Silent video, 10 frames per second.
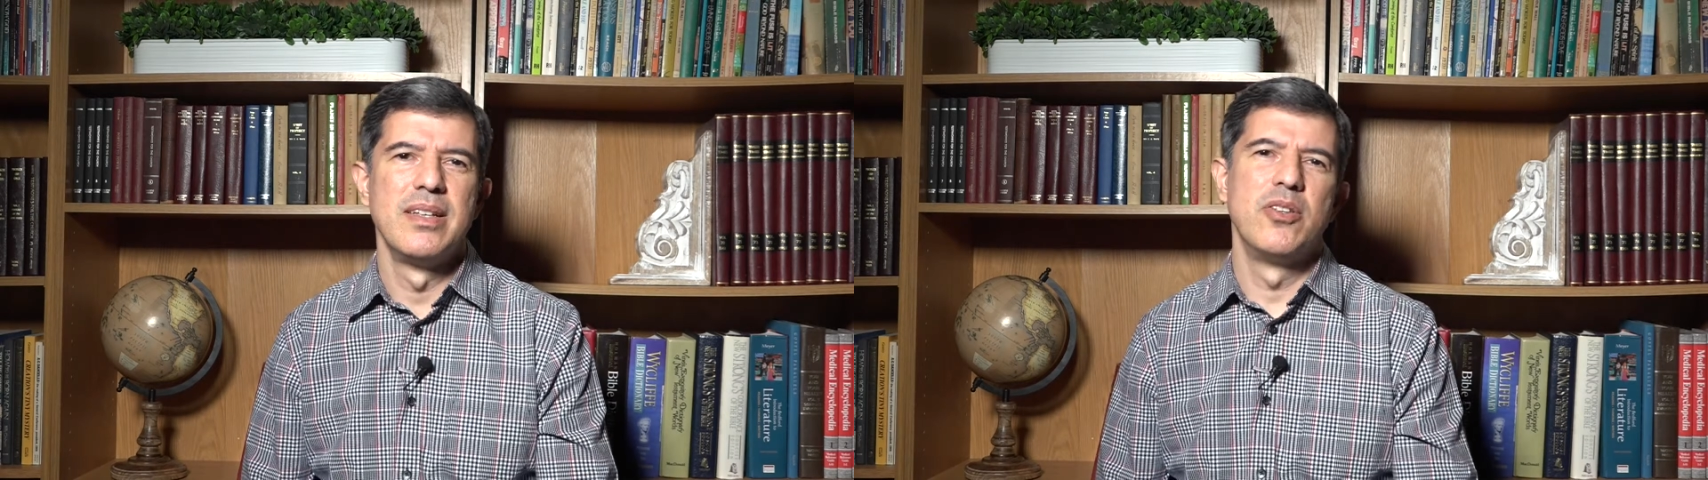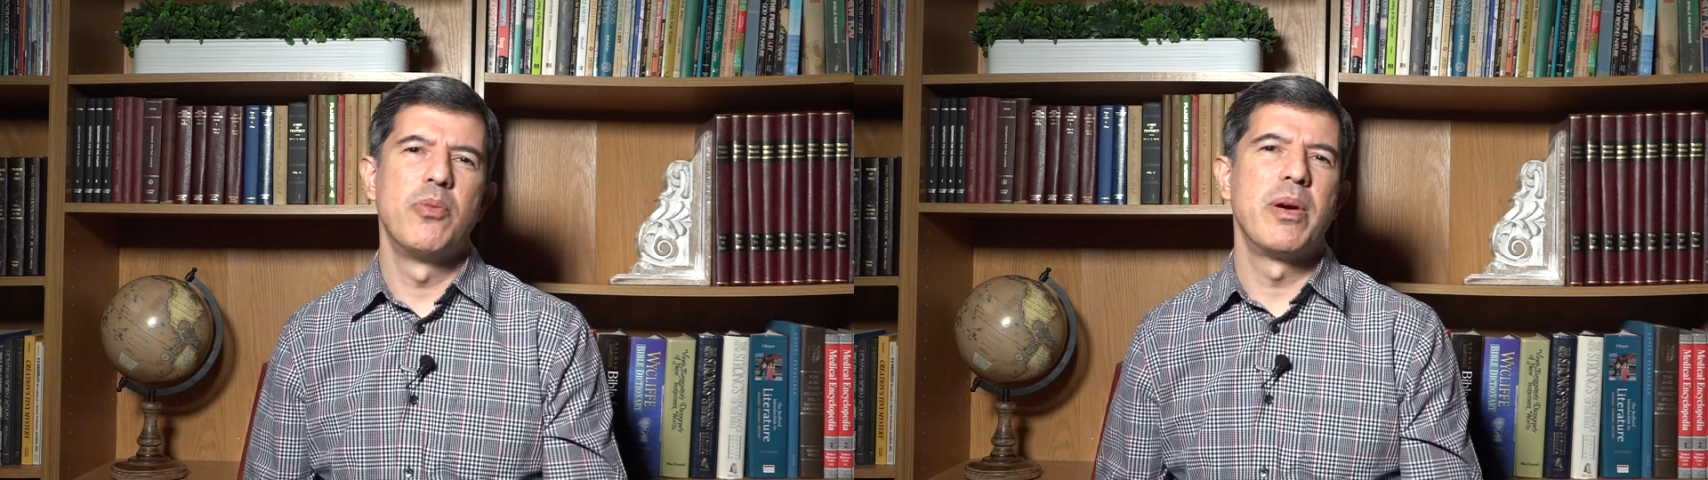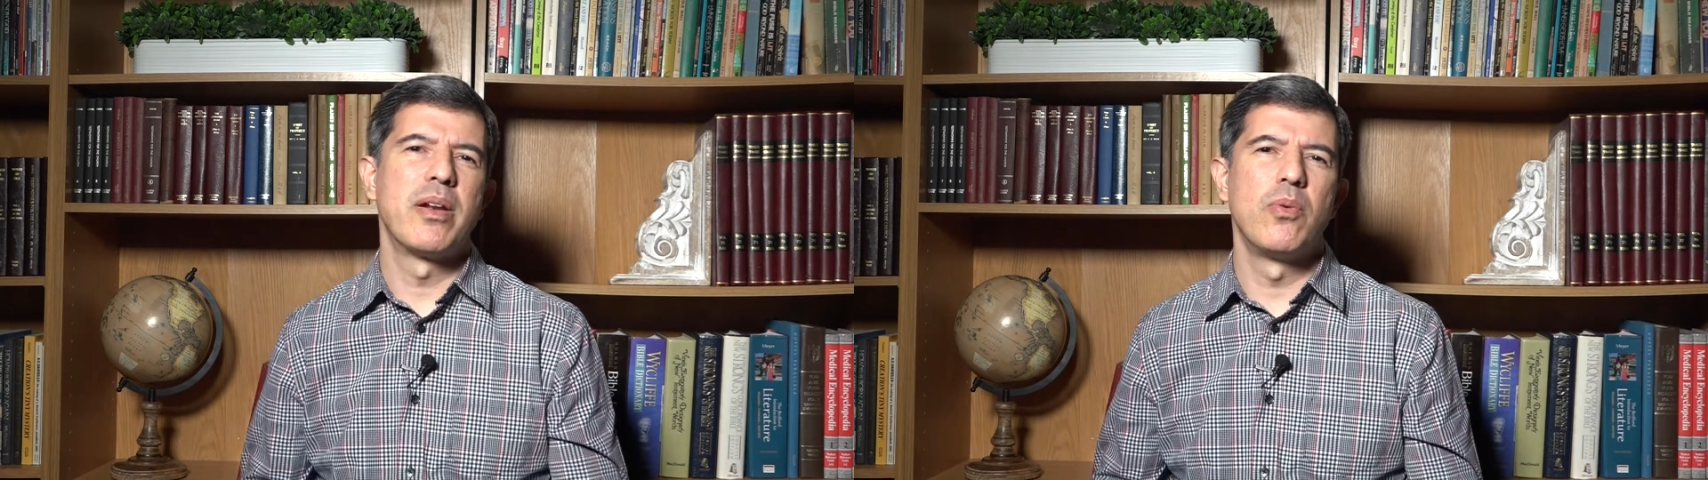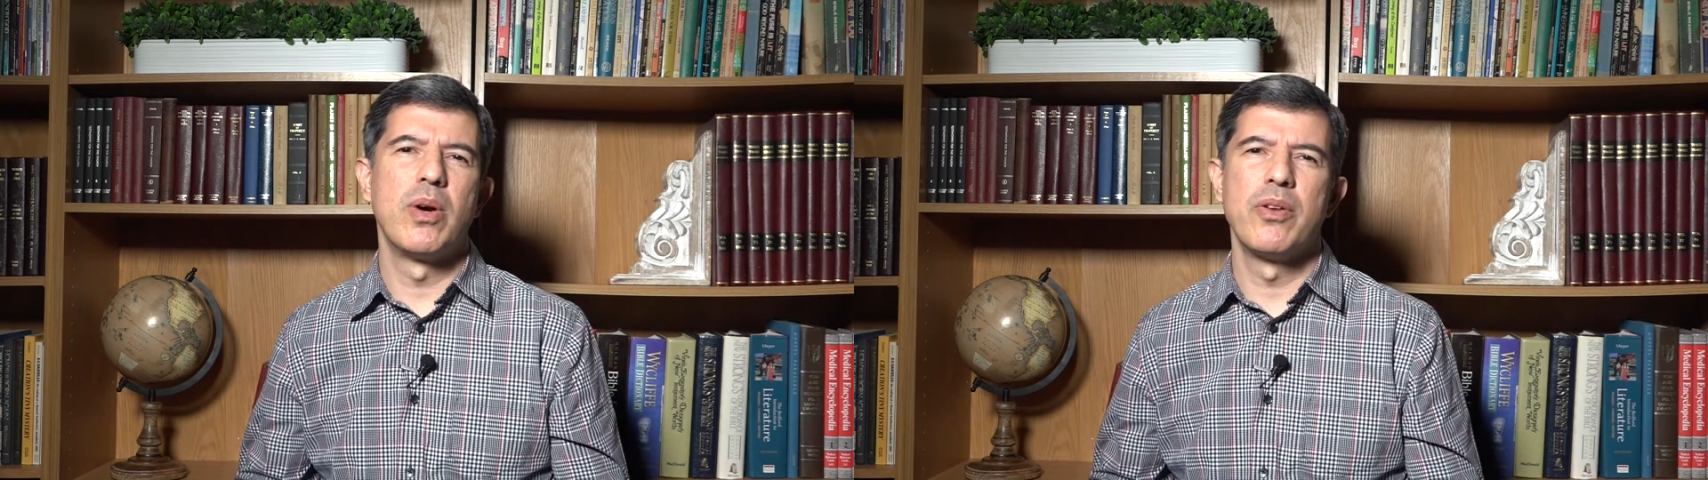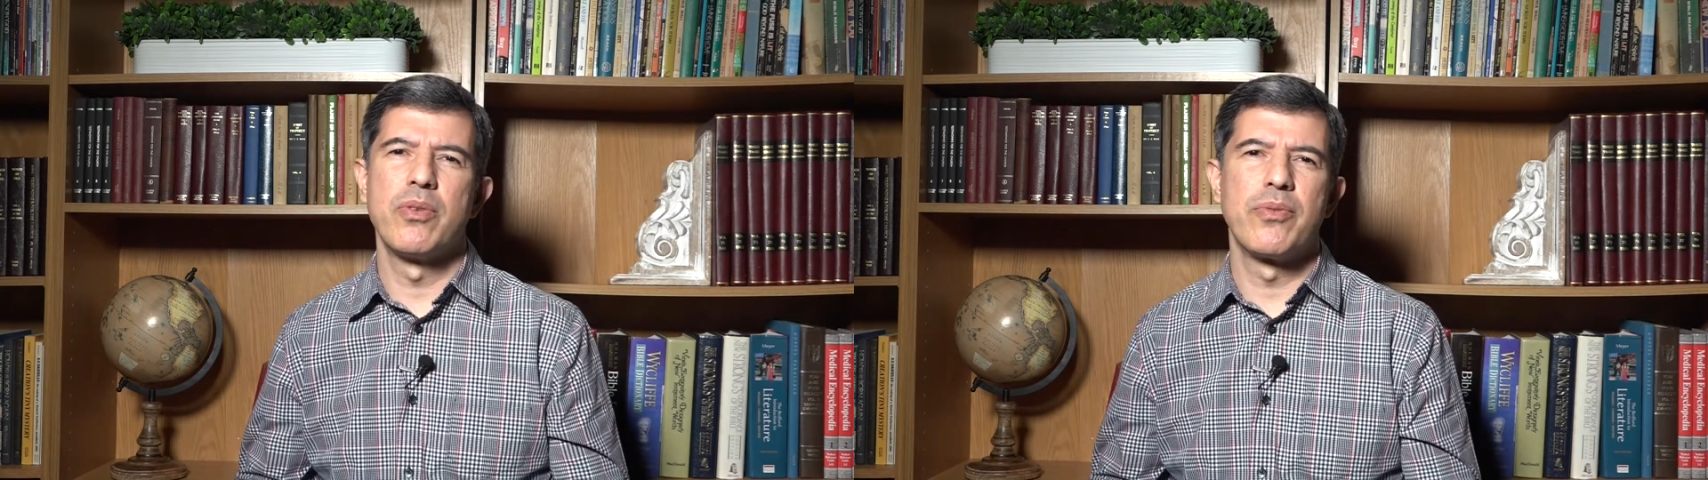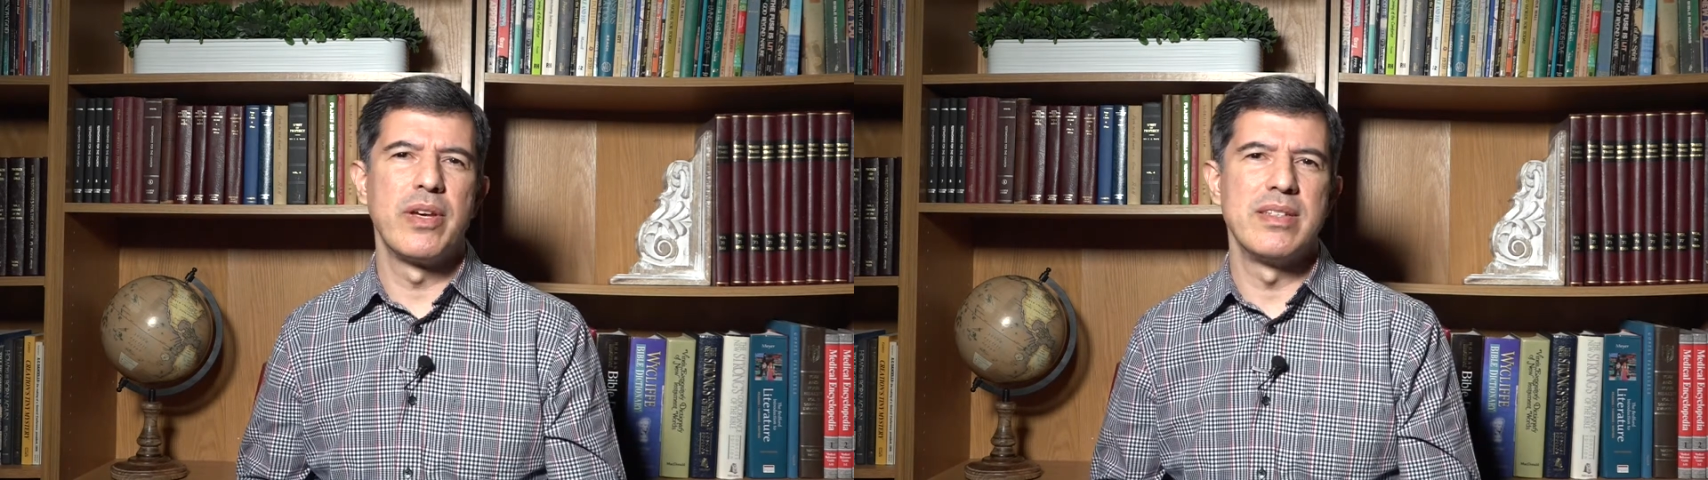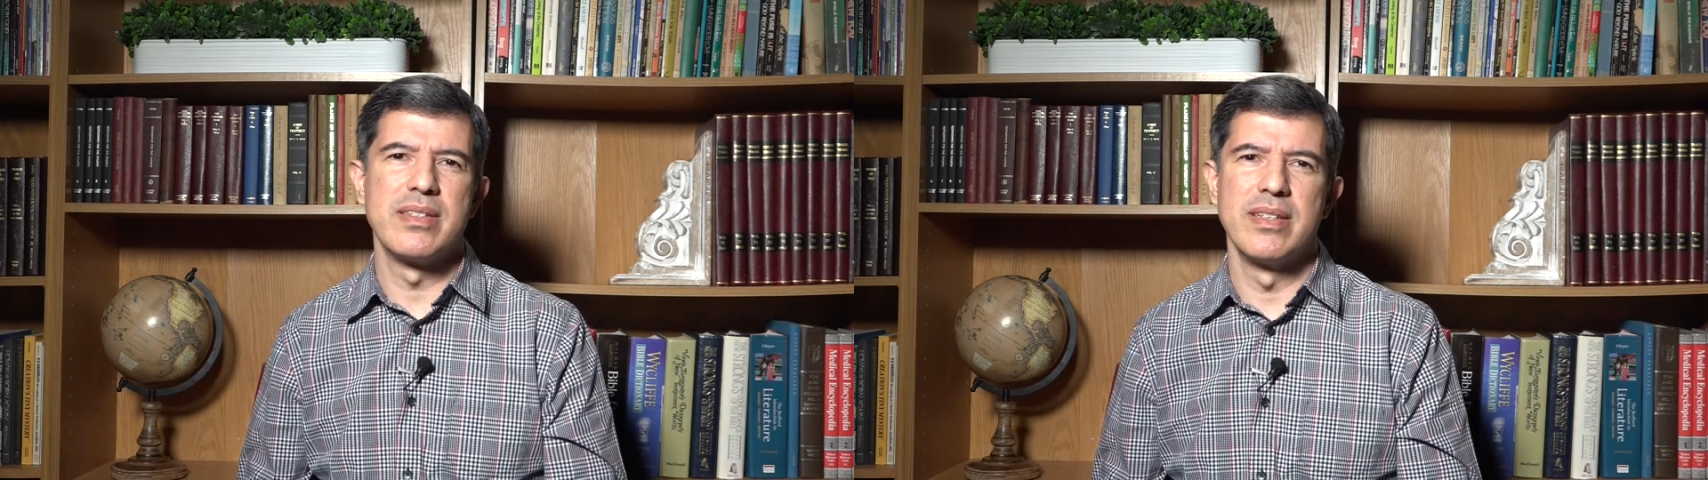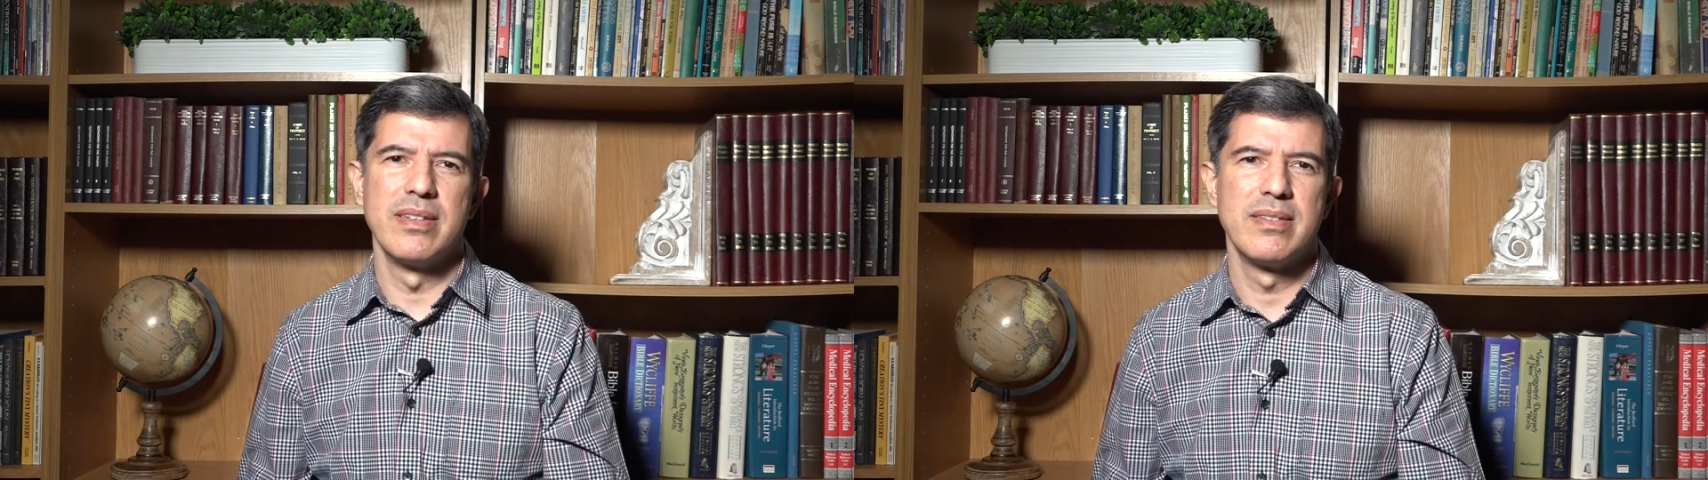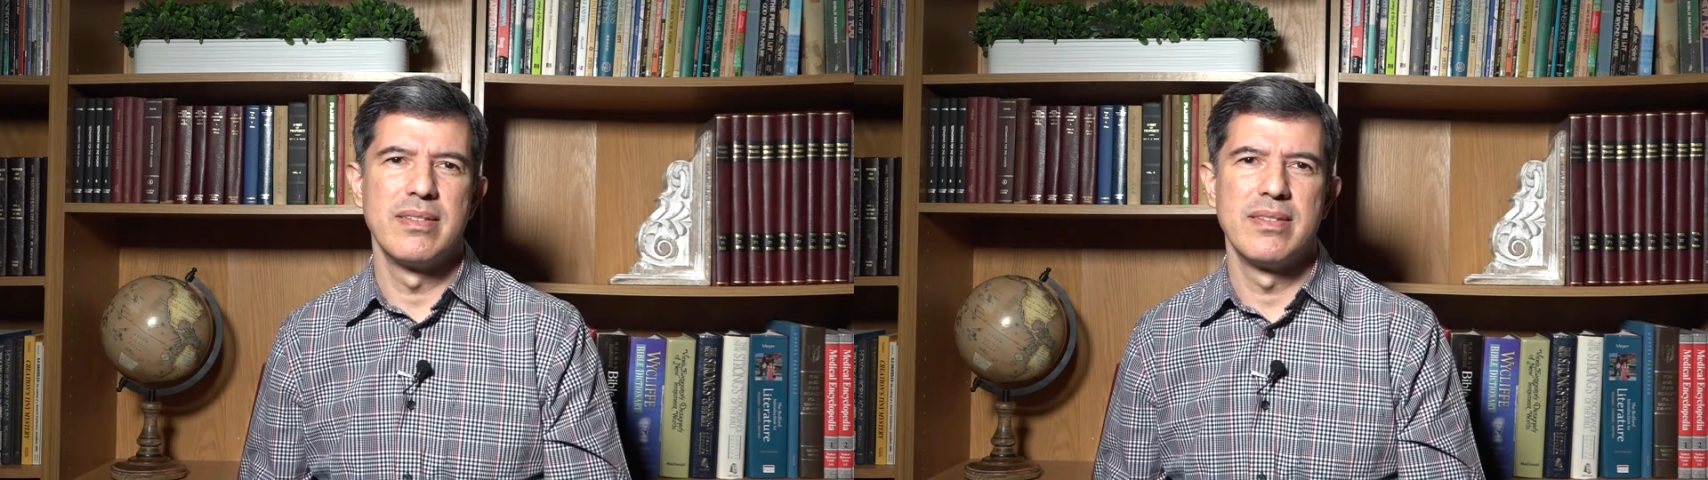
No matter what you're facing,